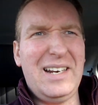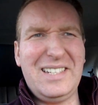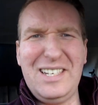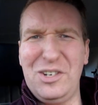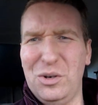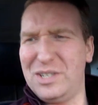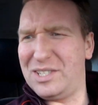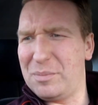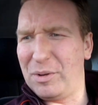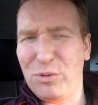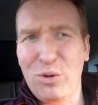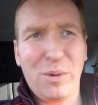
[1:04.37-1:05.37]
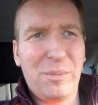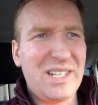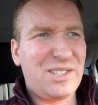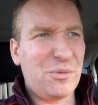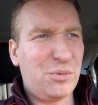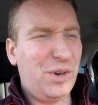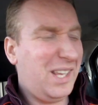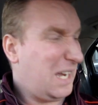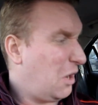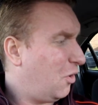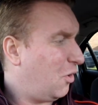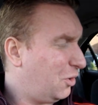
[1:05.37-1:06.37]
I didn't notice it before, but there's a
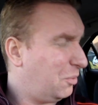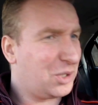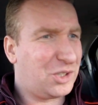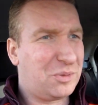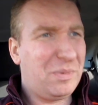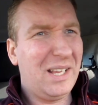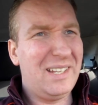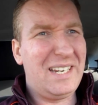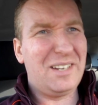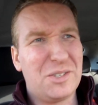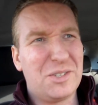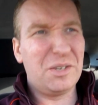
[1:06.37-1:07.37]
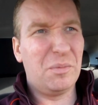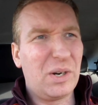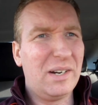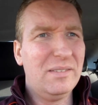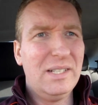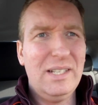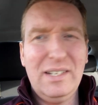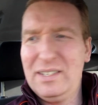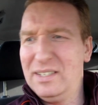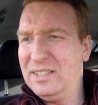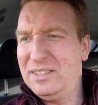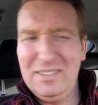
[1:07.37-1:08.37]
really horrible smell in here somewhere.
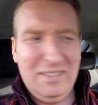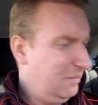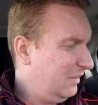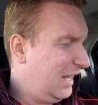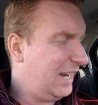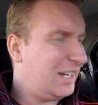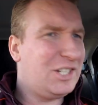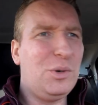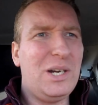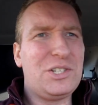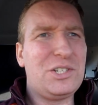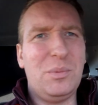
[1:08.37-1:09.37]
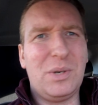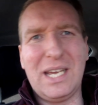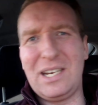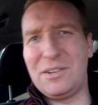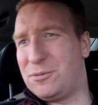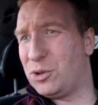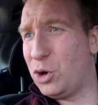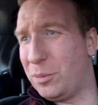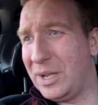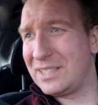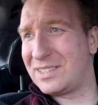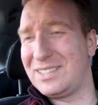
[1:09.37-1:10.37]
I could do actually with getting floor
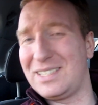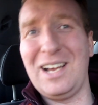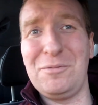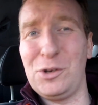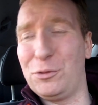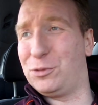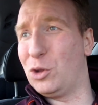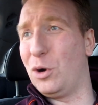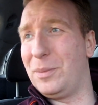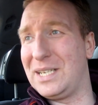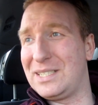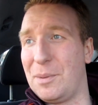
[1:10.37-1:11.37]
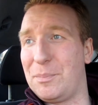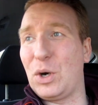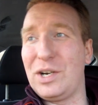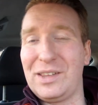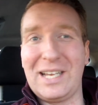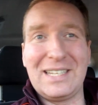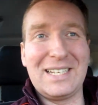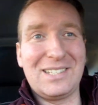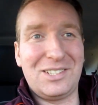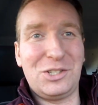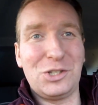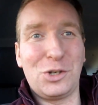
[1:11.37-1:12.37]
mats because I have no floor mats. I bought it like
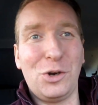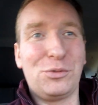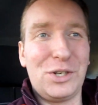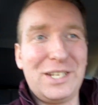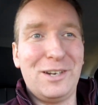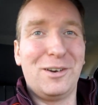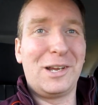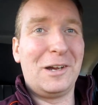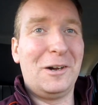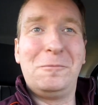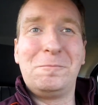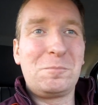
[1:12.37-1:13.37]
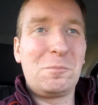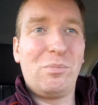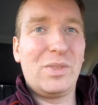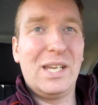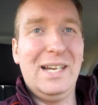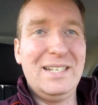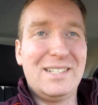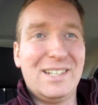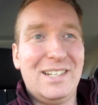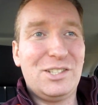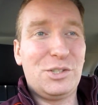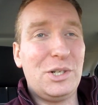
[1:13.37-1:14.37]
this just over a year ago. And
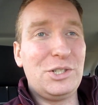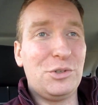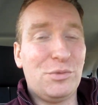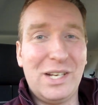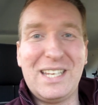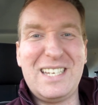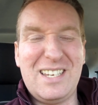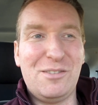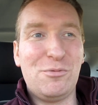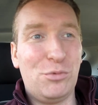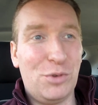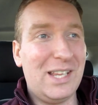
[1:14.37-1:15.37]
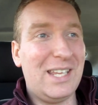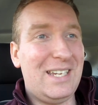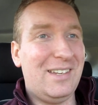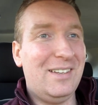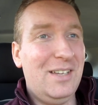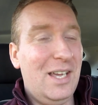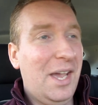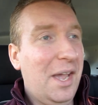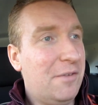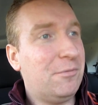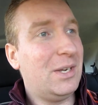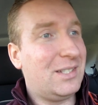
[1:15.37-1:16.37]
uh, so I should really, really
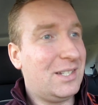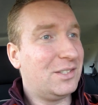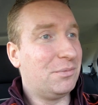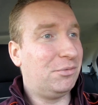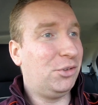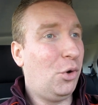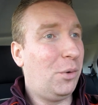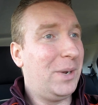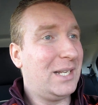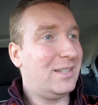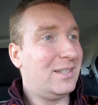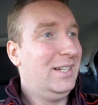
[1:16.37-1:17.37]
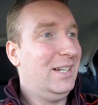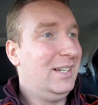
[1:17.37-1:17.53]
invest in some floor mats.